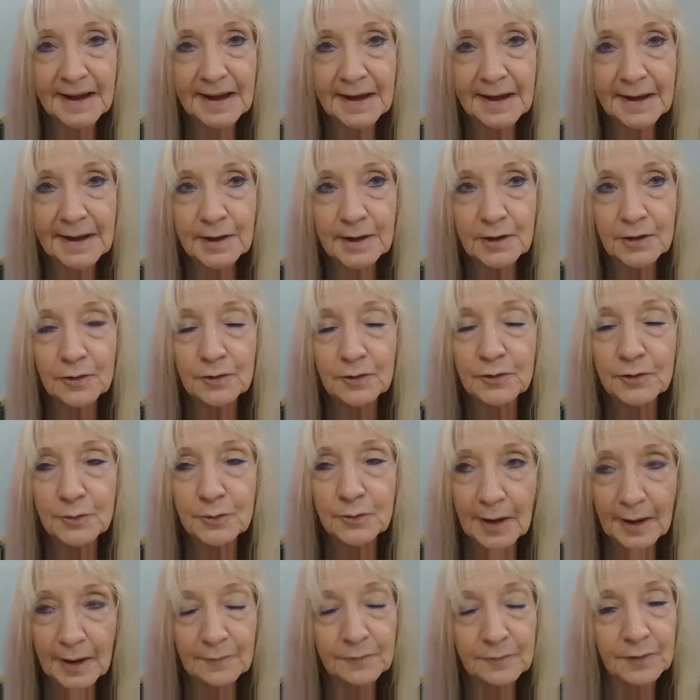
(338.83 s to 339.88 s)
day, you
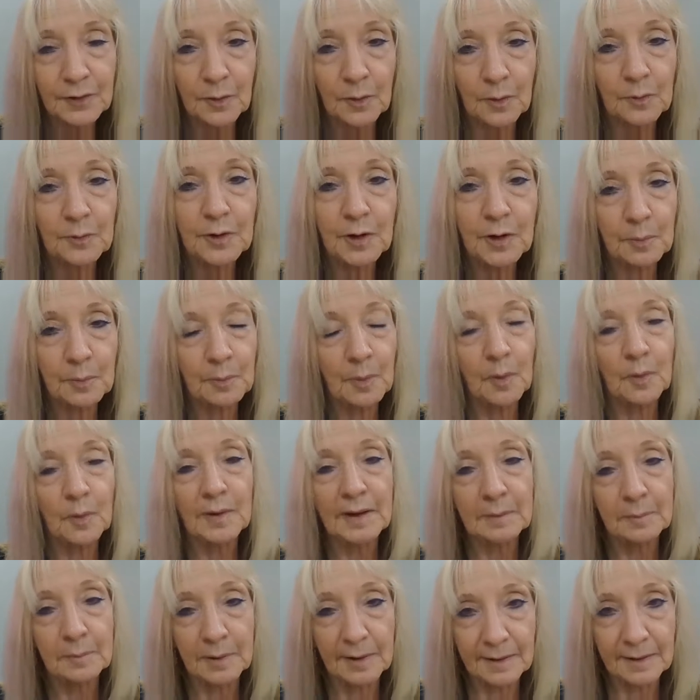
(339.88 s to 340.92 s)
do have to go to your
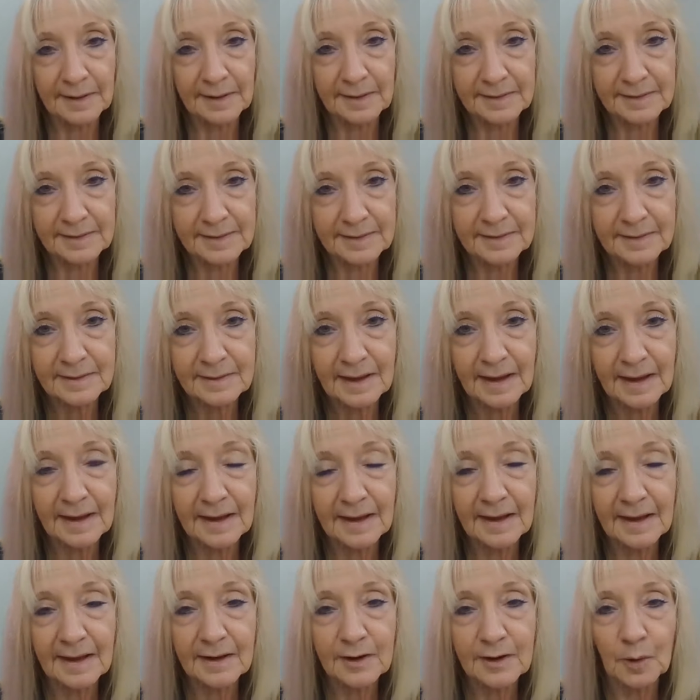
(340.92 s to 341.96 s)
polling place.
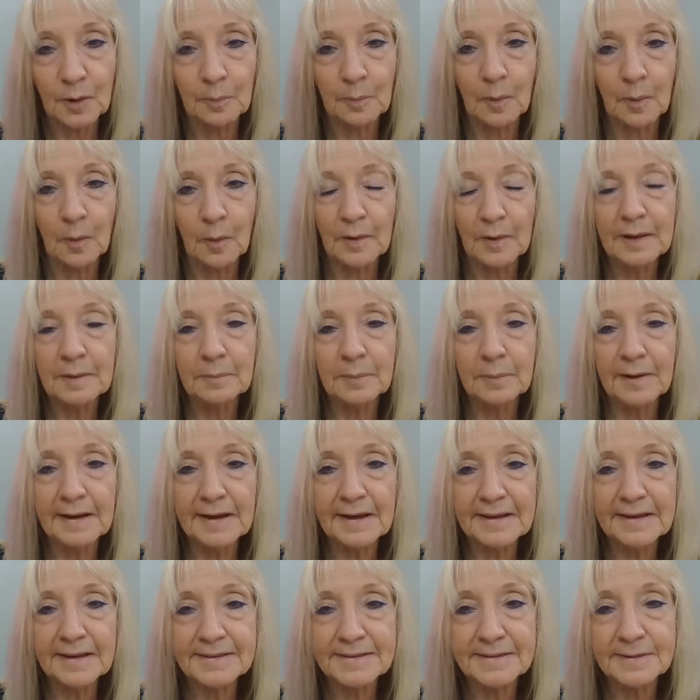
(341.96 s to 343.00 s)
And your polling
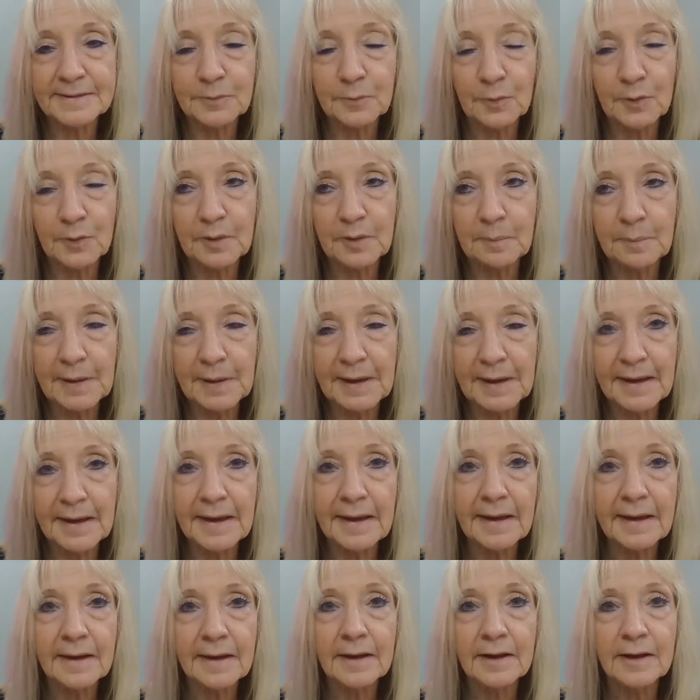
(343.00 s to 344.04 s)
place would
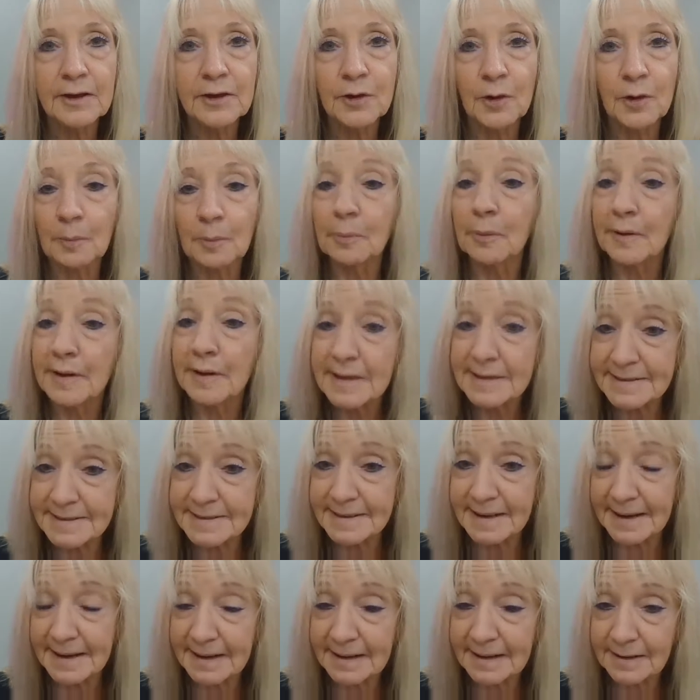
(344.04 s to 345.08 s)
be
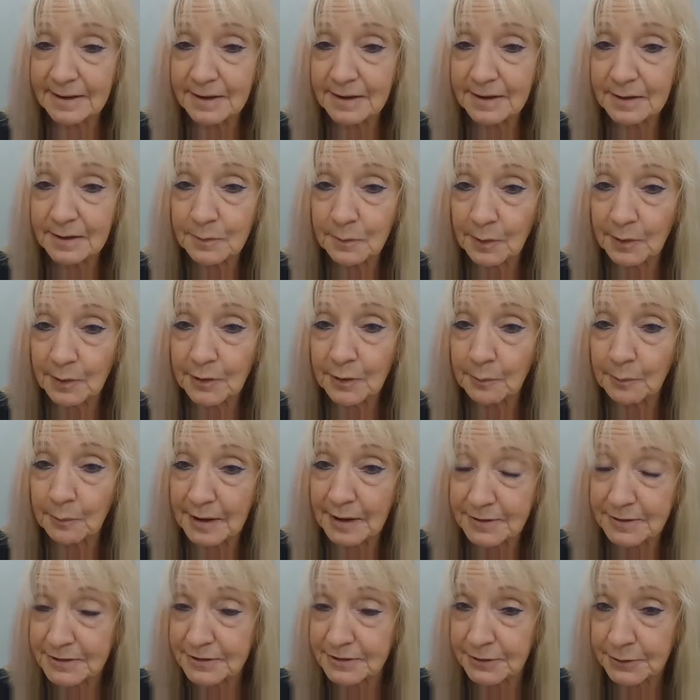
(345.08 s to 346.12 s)
precinct where you're
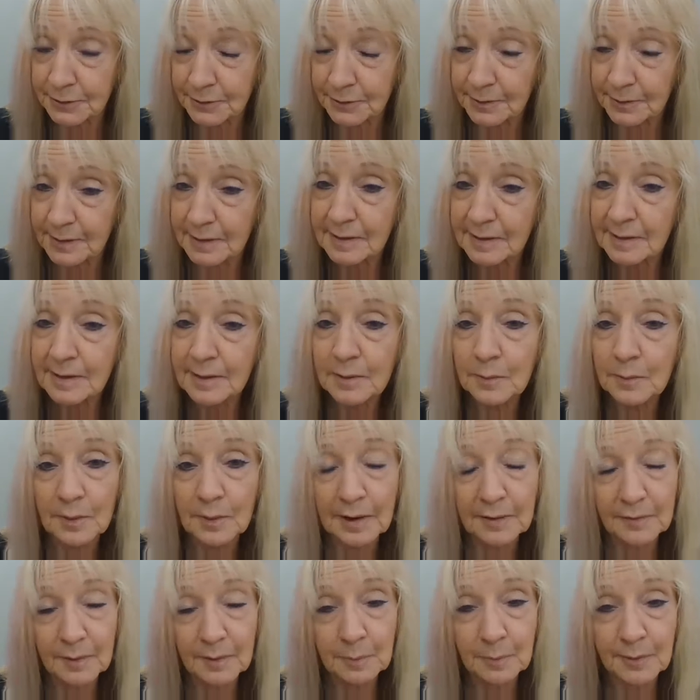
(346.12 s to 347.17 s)
registered.
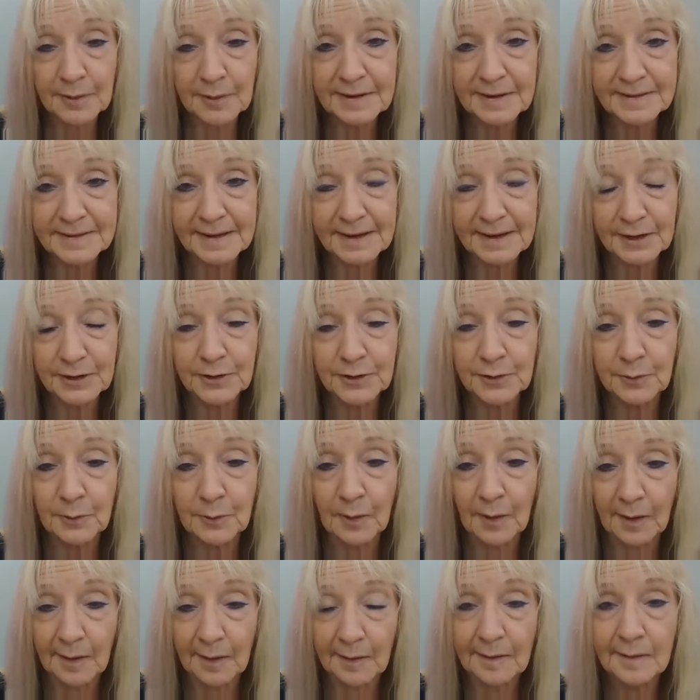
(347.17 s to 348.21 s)
Whatever precinct you
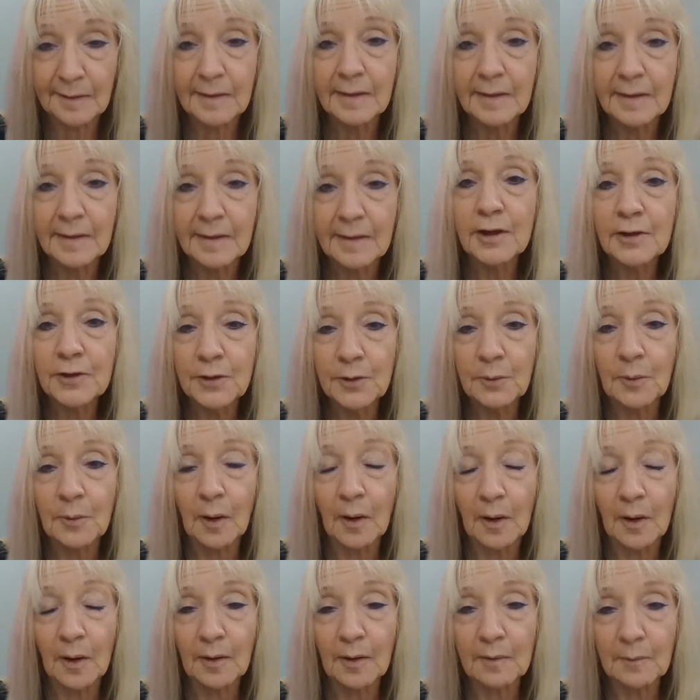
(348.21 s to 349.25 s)

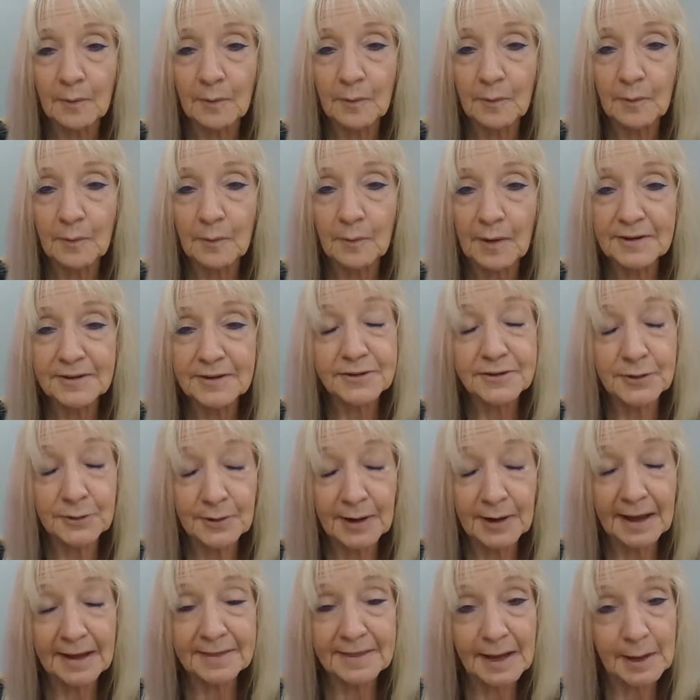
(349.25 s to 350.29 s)
are registered
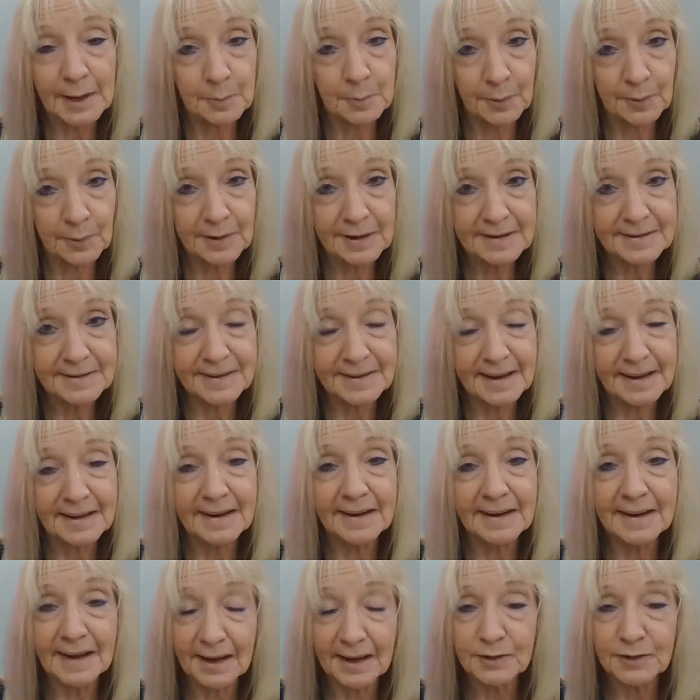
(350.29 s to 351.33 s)
at that
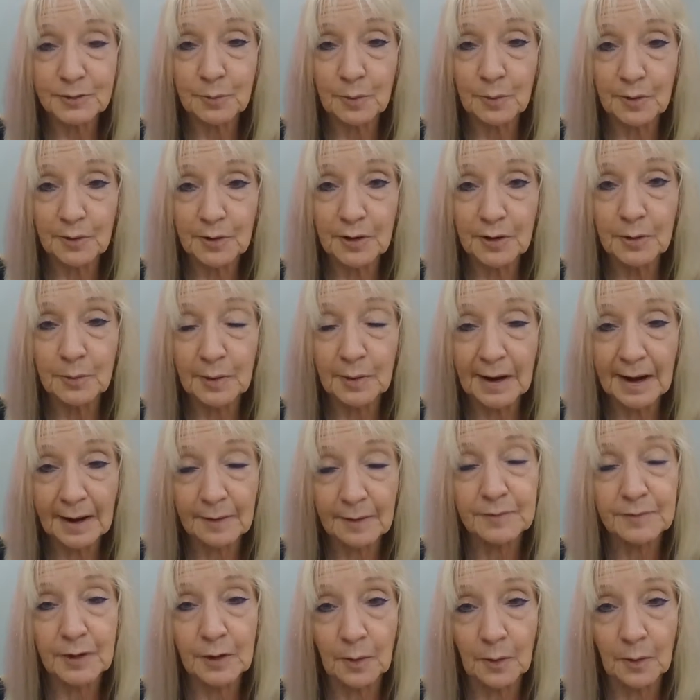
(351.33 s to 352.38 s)
precinct, and that's where you would
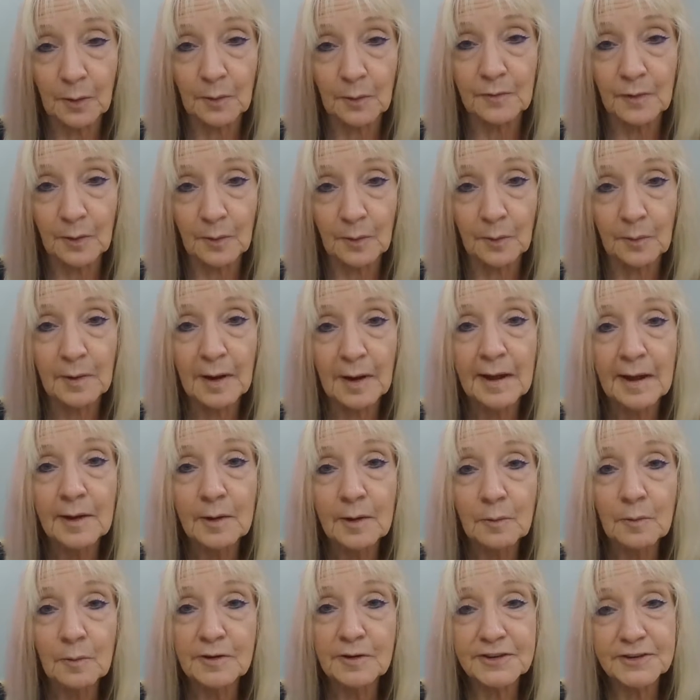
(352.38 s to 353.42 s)
have to go vote,
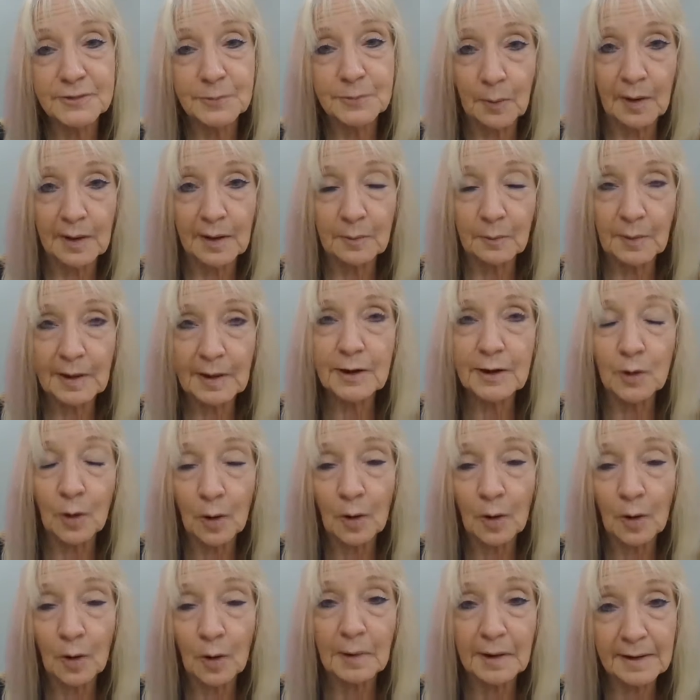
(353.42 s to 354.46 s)
which is what we
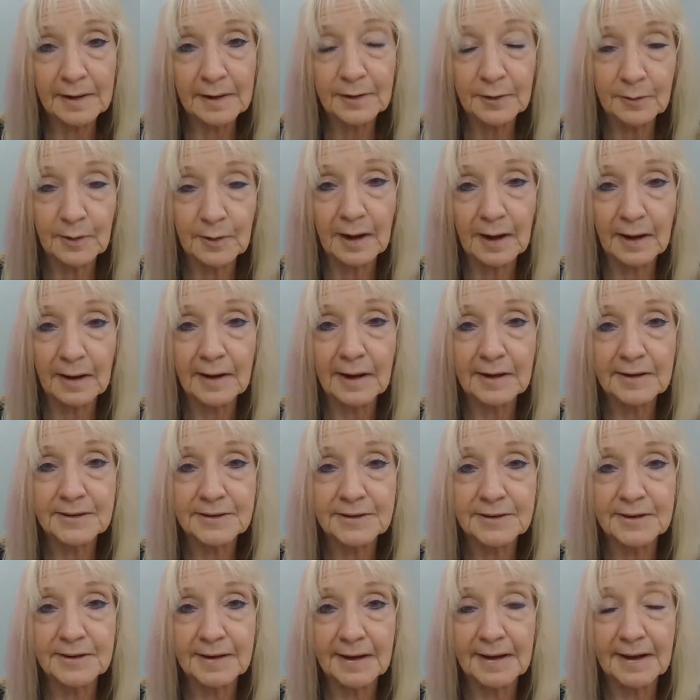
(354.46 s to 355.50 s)
normally do on
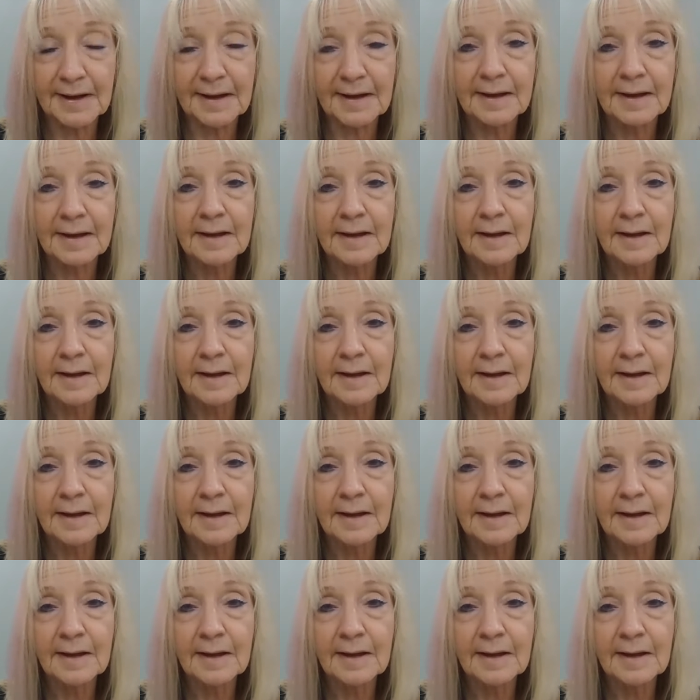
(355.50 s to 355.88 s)
election day.